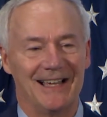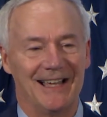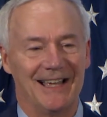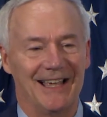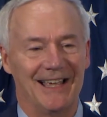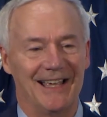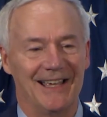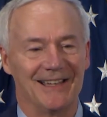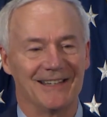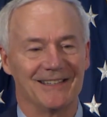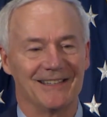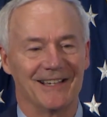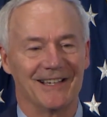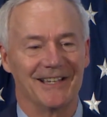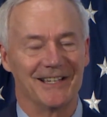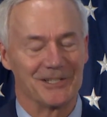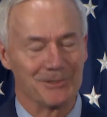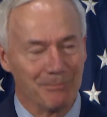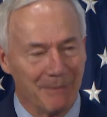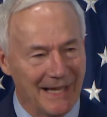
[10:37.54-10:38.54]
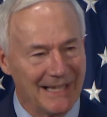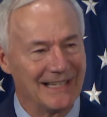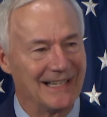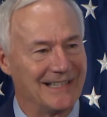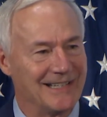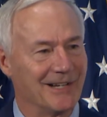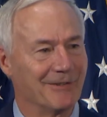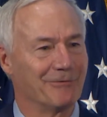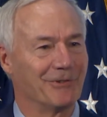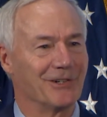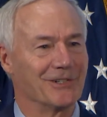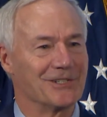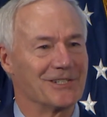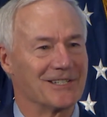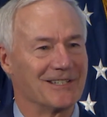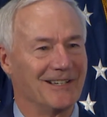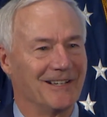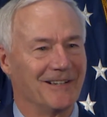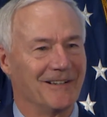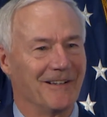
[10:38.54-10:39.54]
And it's made a difference.
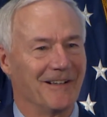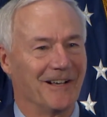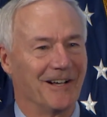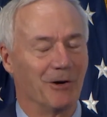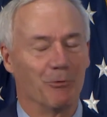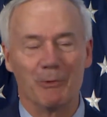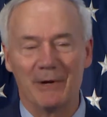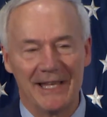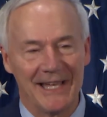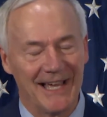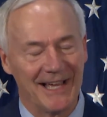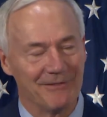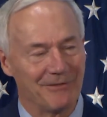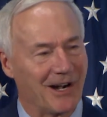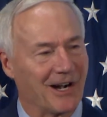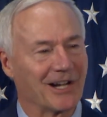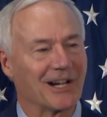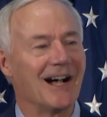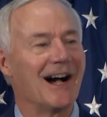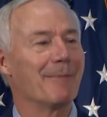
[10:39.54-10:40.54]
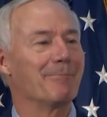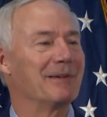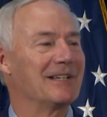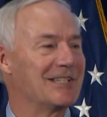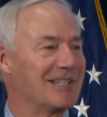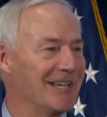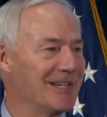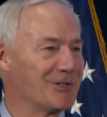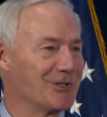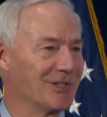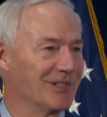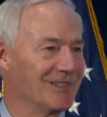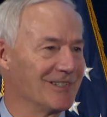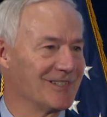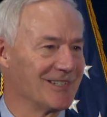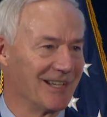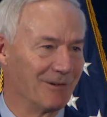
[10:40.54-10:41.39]
We have our competitions,